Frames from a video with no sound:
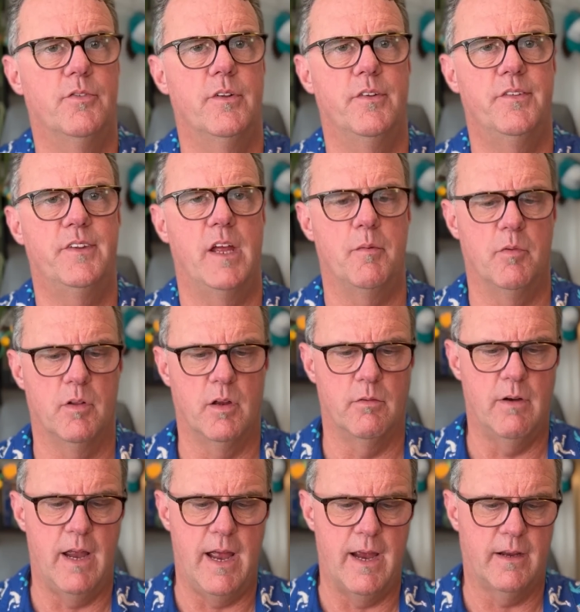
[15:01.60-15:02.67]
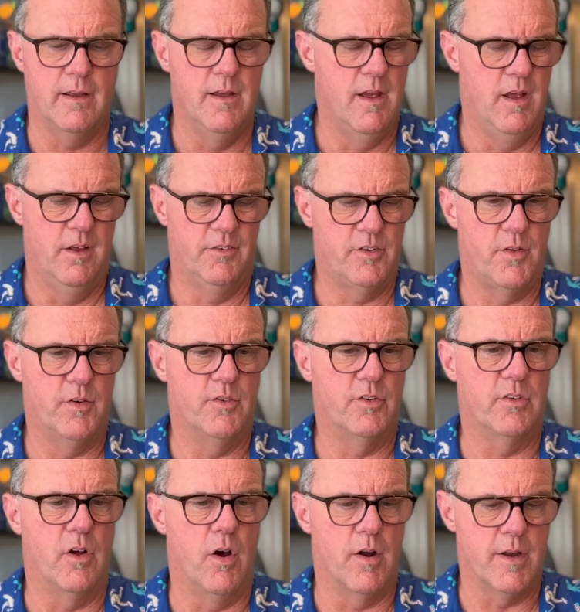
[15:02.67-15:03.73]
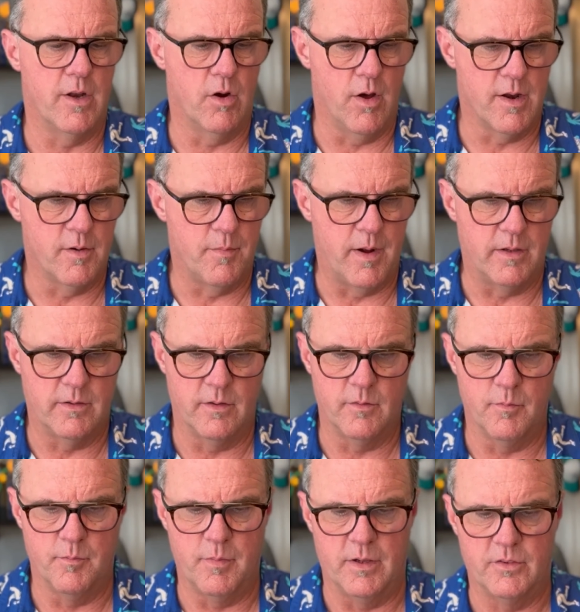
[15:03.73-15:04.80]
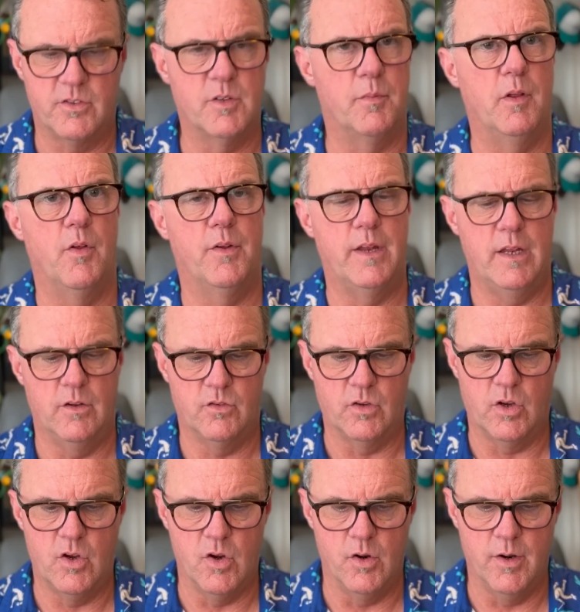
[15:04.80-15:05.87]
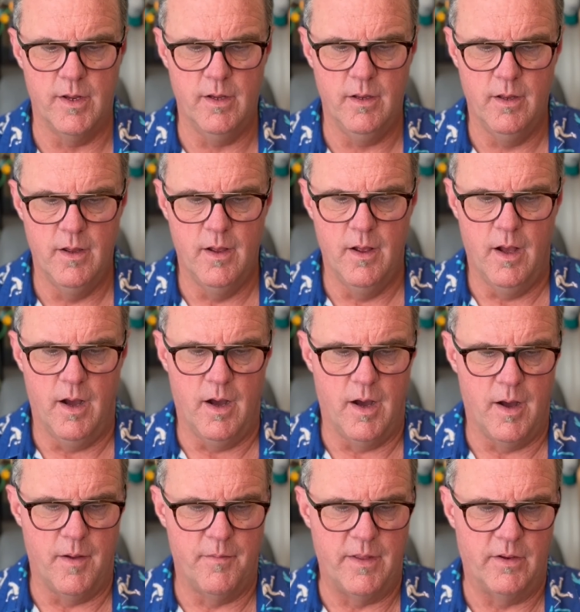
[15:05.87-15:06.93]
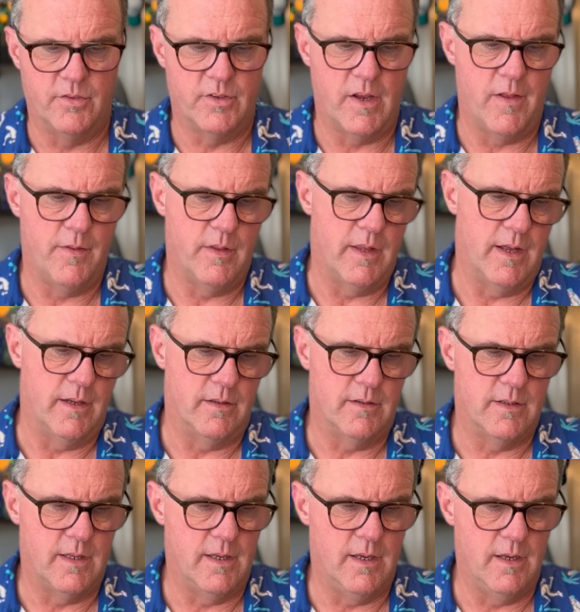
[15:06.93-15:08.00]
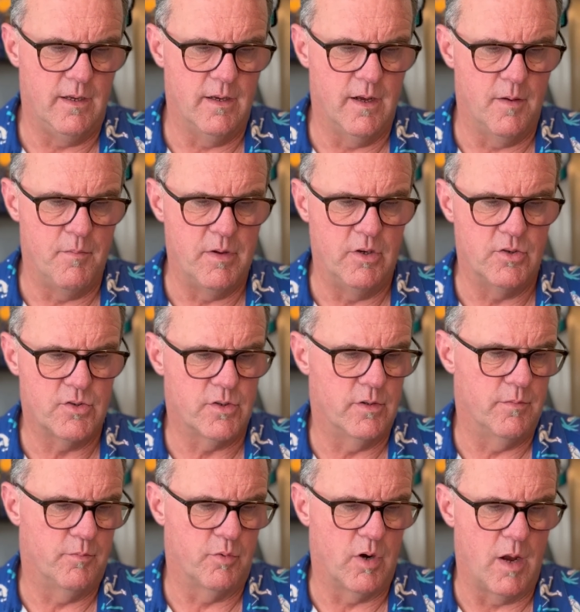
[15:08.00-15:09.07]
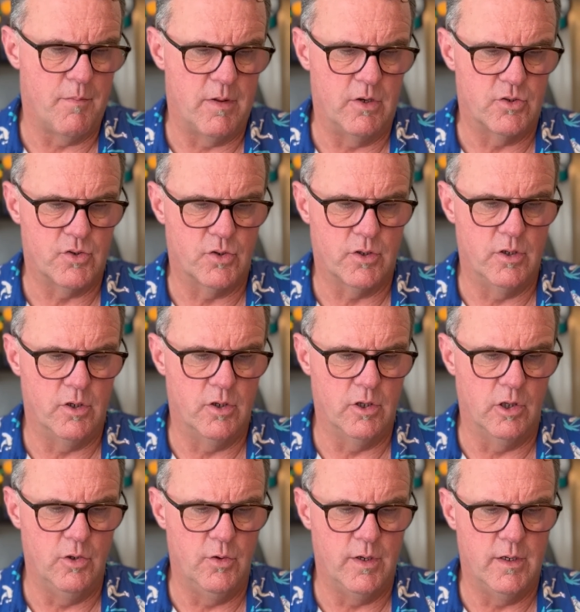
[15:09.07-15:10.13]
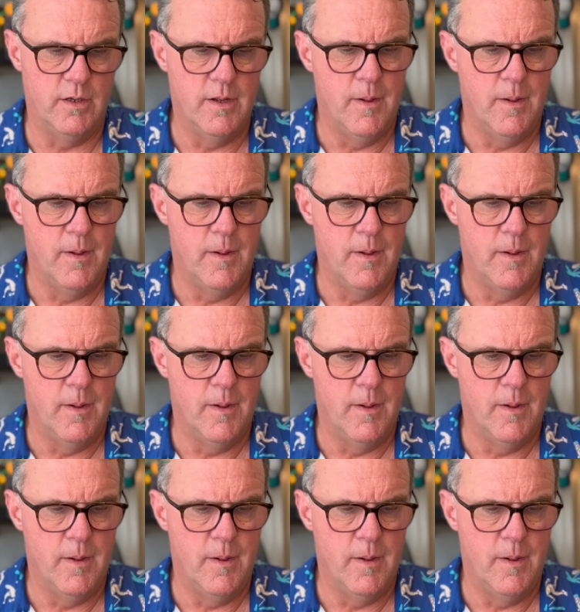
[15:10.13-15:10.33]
and stable Iraq. So they're just on and on about stability and security. They're saying that the prime minister concluded